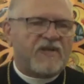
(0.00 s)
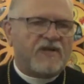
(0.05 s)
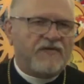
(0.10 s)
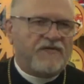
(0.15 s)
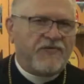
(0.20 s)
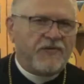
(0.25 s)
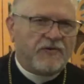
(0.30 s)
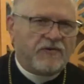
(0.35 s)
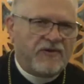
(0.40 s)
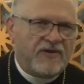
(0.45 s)

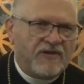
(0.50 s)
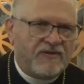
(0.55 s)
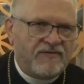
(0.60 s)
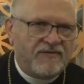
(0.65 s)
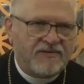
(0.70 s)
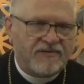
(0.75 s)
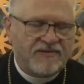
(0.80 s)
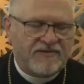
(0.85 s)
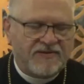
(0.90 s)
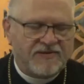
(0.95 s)
If you're
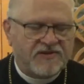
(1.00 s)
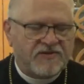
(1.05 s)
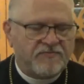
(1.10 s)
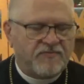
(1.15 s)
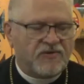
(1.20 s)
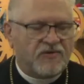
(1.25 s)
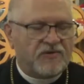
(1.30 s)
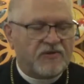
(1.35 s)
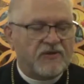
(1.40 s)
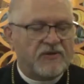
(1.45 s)
in this
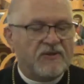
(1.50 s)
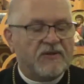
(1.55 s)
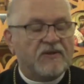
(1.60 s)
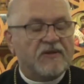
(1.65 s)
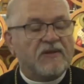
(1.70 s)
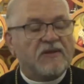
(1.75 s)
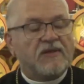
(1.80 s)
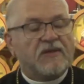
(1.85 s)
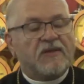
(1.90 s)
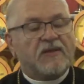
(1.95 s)
book,
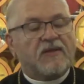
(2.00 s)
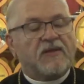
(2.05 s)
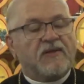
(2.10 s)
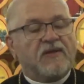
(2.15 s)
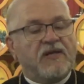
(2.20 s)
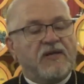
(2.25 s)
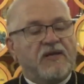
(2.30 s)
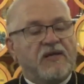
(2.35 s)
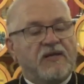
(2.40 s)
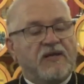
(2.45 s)

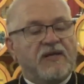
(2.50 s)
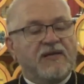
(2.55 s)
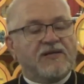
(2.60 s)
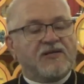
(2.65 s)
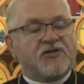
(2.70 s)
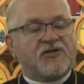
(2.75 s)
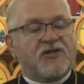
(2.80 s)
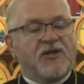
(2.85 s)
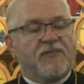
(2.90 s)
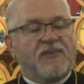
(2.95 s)
the
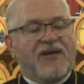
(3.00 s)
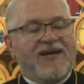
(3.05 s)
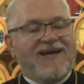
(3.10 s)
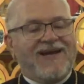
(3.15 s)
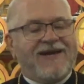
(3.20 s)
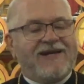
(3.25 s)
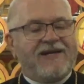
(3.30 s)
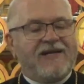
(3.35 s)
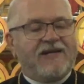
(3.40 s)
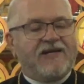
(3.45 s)

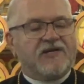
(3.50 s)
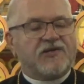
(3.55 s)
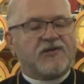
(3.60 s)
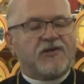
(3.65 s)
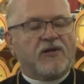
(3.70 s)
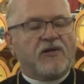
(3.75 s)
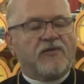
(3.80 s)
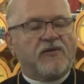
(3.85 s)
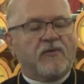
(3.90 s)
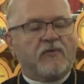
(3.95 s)
subheading is
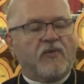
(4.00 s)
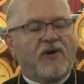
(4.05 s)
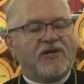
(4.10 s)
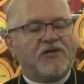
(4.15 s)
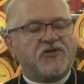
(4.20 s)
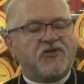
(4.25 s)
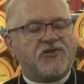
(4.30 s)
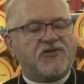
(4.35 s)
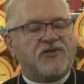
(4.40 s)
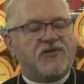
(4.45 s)
called The
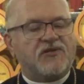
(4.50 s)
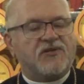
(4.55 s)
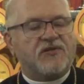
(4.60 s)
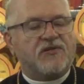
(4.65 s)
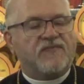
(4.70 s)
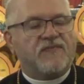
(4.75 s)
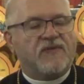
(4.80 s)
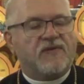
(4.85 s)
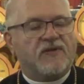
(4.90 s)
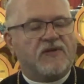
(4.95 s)

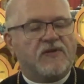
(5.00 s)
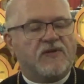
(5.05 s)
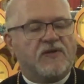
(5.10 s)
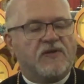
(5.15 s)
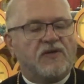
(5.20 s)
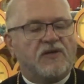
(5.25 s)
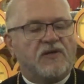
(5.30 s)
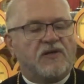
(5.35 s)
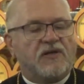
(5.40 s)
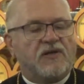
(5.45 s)
Righteousness of
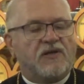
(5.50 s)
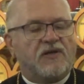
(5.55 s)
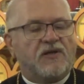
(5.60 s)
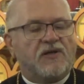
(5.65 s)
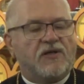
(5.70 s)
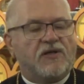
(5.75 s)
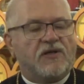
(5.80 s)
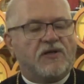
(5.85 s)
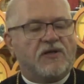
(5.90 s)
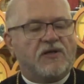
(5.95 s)

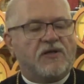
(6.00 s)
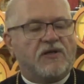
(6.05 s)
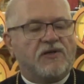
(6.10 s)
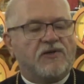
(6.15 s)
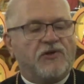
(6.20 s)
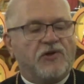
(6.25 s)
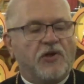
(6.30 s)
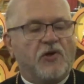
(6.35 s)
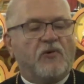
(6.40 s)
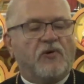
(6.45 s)
uh,
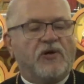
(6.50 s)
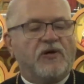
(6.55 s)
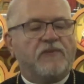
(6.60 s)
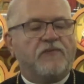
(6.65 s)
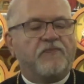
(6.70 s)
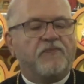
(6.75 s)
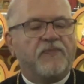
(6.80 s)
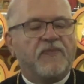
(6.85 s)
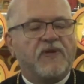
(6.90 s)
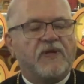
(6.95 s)

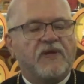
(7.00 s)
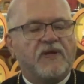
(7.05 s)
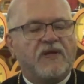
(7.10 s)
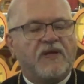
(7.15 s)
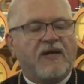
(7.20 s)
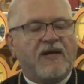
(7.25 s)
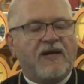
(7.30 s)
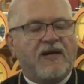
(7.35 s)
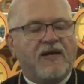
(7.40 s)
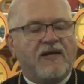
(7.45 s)
Noah
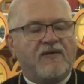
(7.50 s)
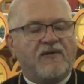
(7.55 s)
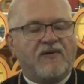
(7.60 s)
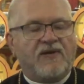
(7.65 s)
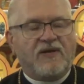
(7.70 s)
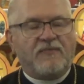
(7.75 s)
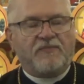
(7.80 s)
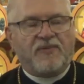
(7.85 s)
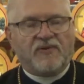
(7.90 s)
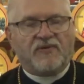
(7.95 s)

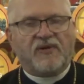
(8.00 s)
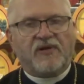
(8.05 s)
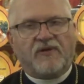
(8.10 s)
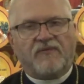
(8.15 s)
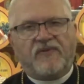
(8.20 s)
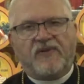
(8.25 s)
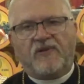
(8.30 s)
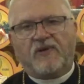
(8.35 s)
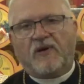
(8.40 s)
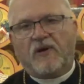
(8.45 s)
and the Building
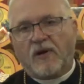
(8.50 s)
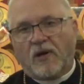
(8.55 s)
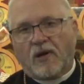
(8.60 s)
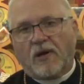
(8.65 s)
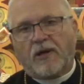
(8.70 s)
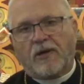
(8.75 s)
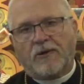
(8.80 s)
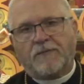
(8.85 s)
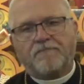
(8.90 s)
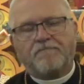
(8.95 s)
of the
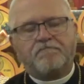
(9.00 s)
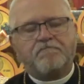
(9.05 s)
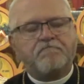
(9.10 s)
Ark.